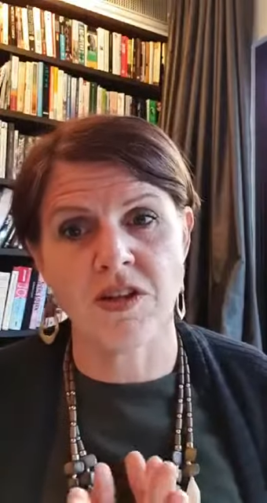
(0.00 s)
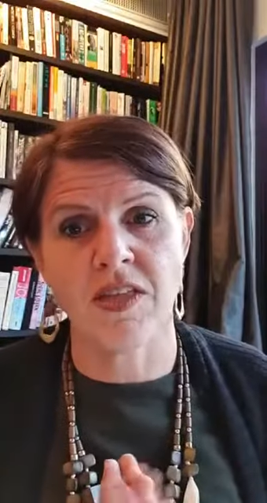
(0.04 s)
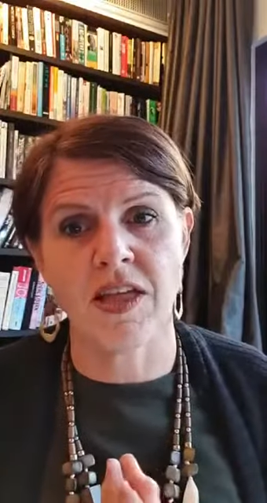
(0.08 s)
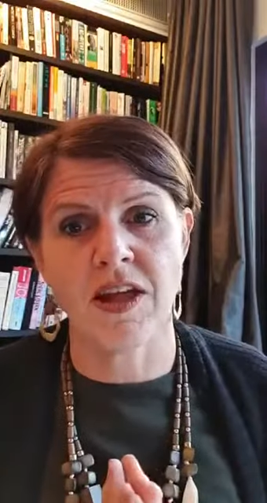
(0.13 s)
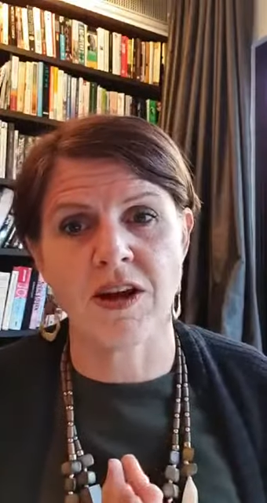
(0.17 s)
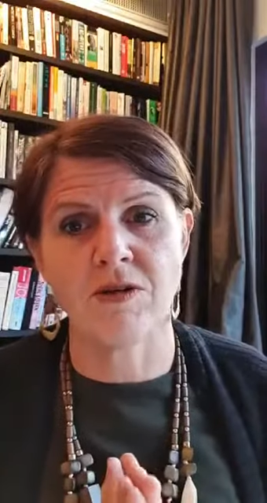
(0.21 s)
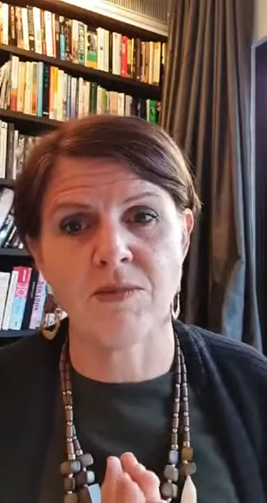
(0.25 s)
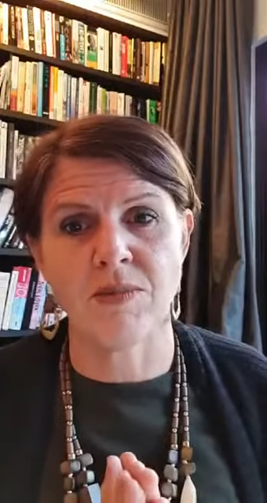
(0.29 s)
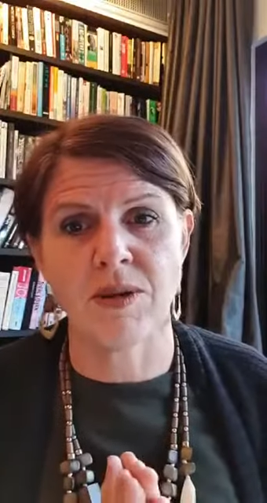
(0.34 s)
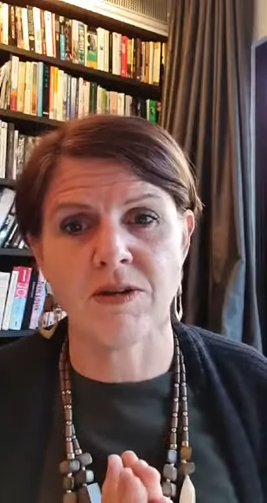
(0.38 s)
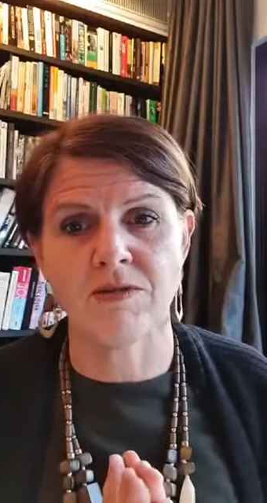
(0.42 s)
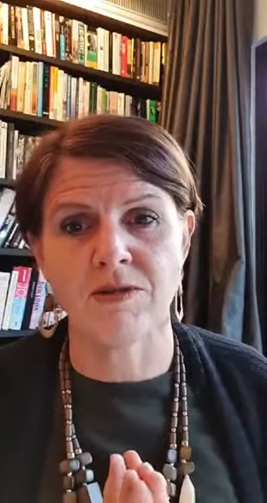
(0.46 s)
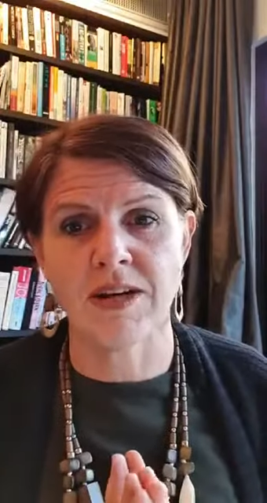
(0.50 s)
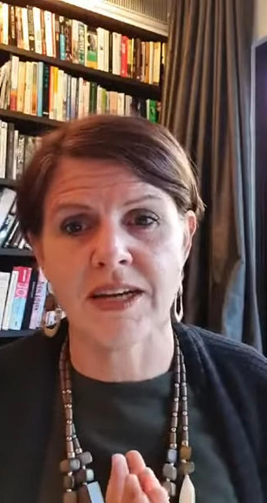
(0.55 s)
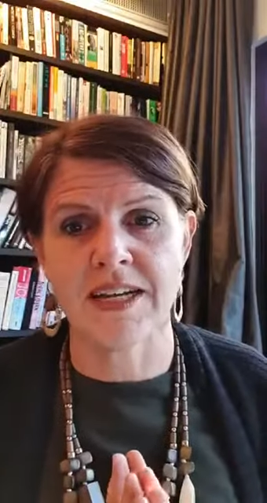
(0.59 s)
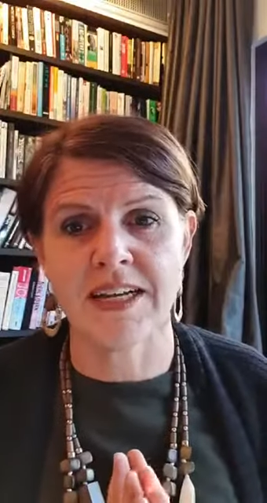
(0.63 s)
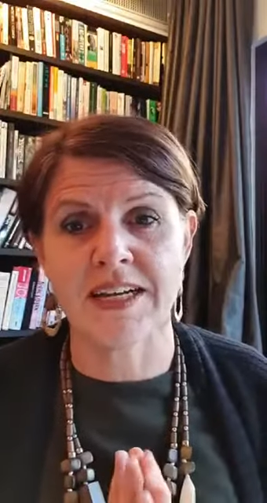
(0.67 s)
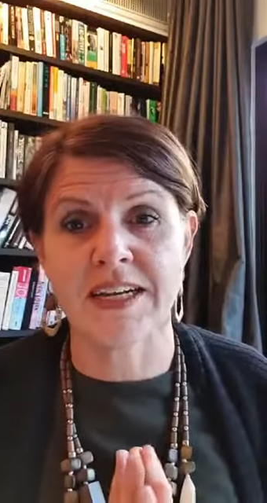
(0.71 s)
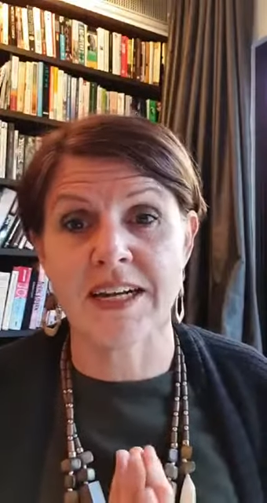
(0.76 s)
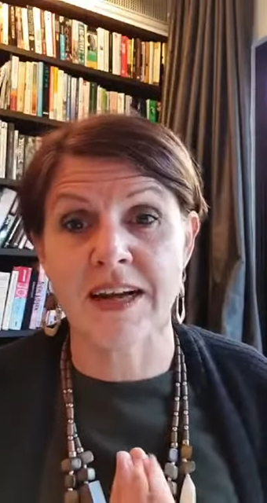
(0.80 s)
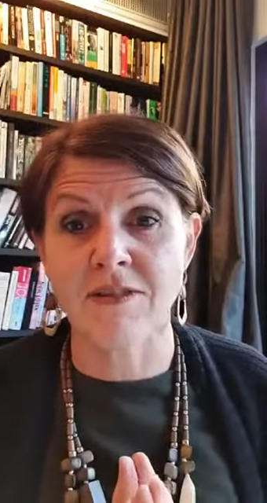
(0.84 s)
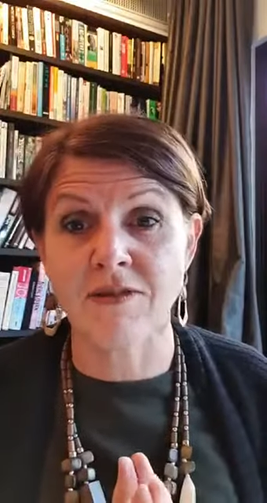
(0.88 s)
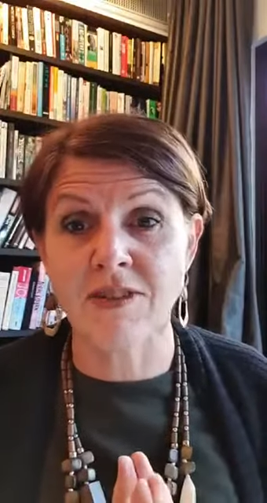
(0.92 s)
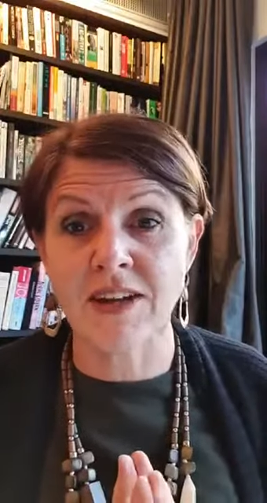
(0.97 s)
that'll be
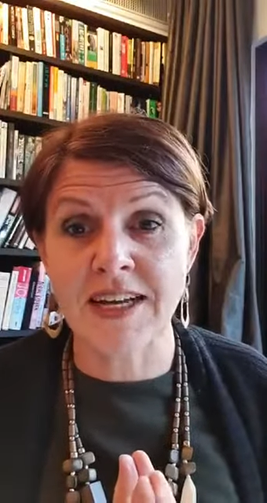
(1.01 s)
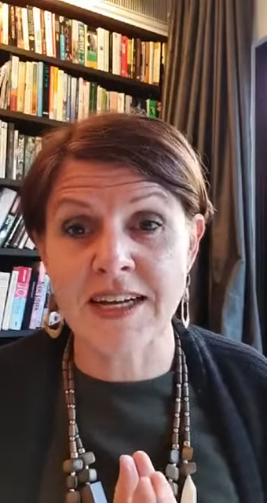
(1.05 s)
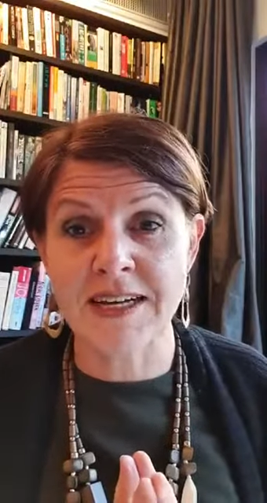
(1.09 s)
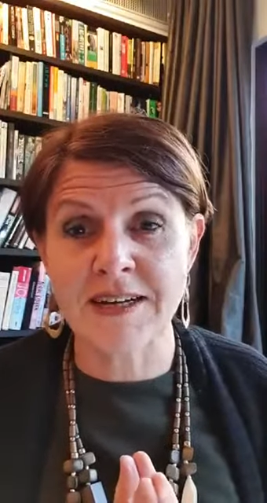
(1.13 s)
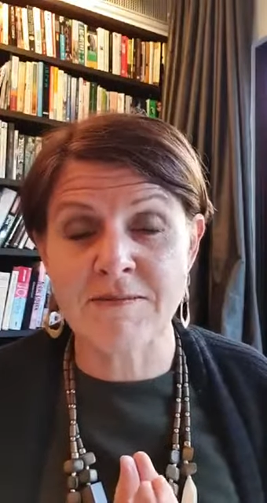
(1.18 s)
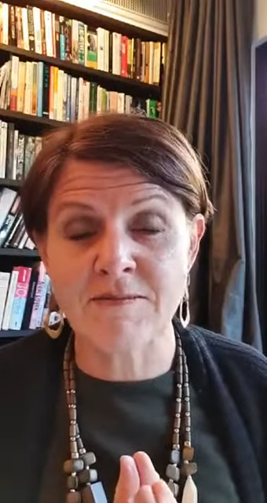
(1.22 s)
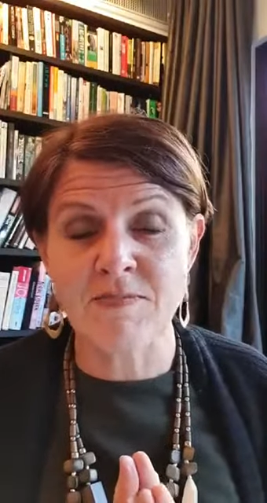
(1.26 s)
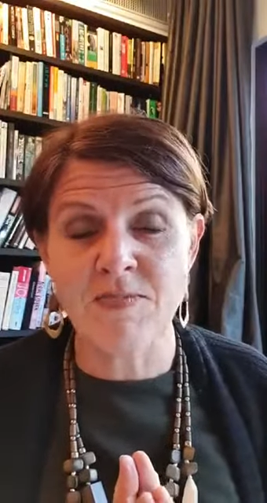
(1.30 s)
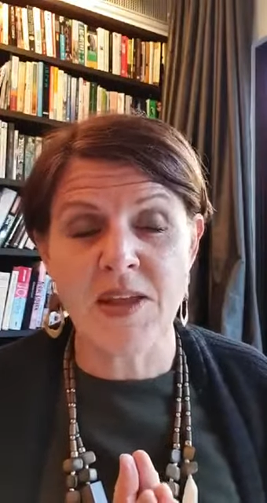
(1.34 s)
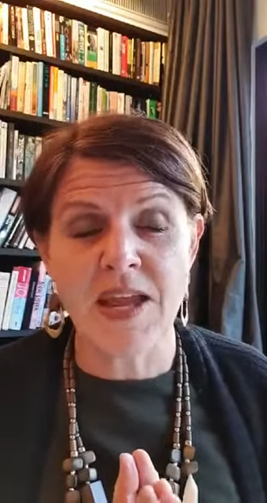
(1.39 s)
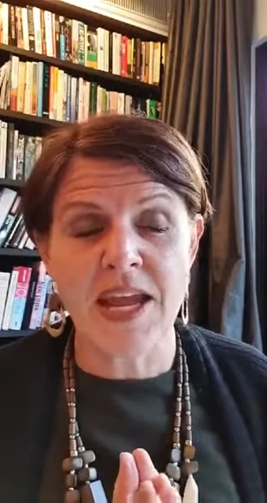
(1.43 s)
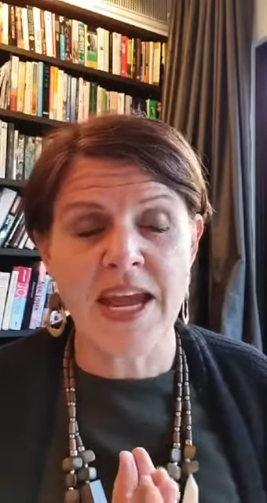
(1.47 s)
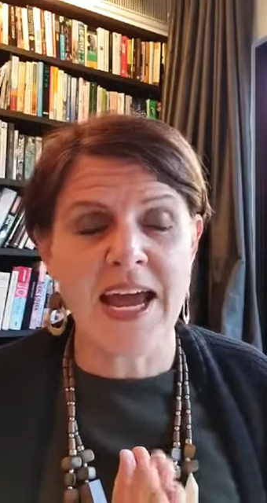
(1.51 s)
really lovely.